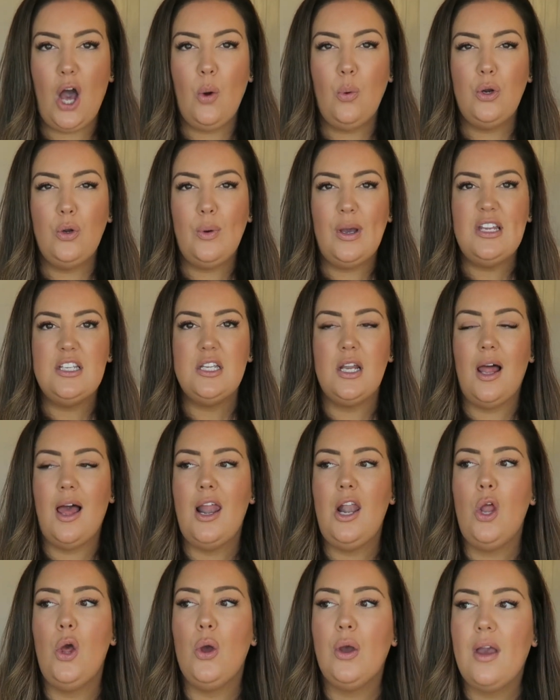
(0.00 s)
I want to wait till
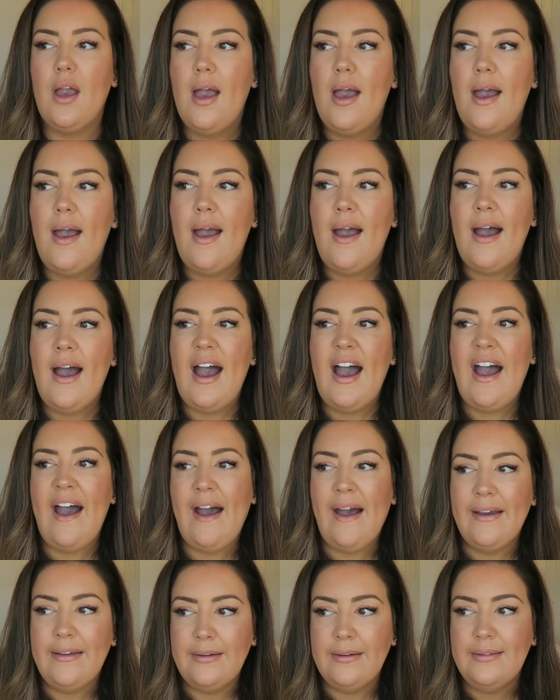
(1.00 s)
I look
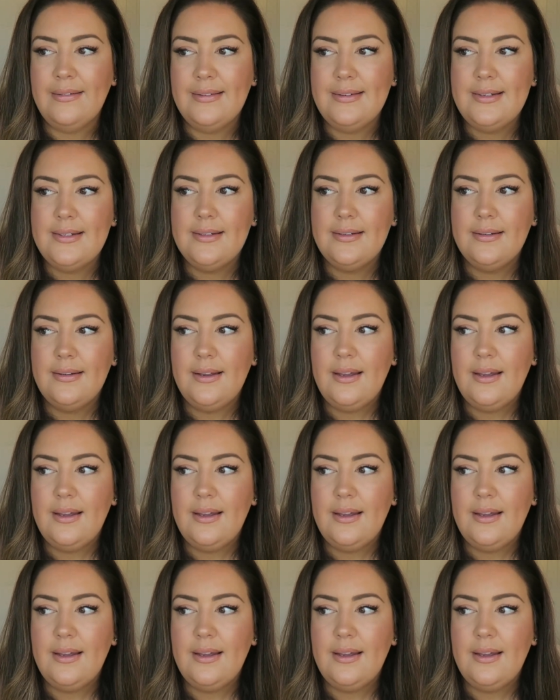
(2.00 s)
haggard